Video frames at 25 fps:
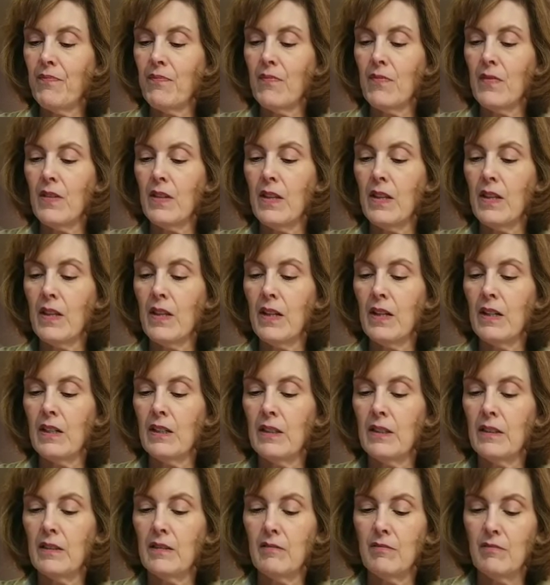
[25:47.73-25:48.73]

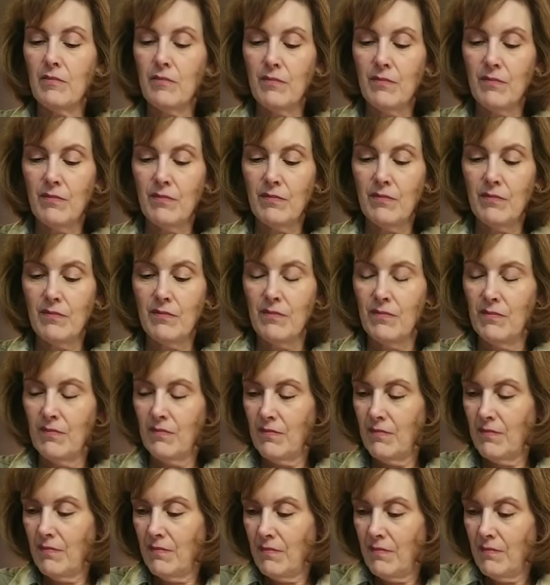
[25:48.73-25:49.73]

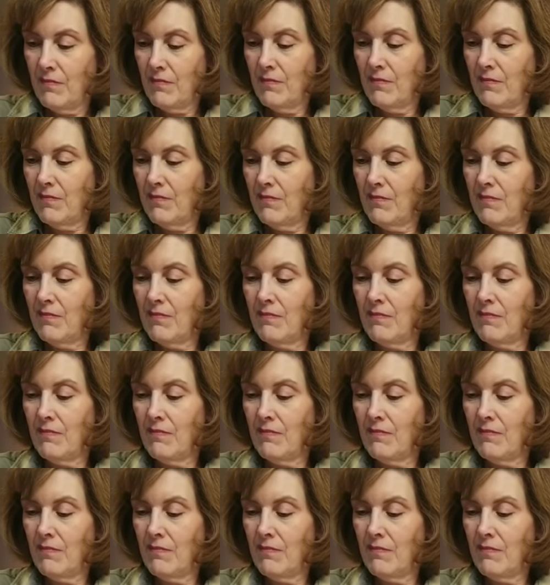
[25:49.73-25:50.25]
[no speech]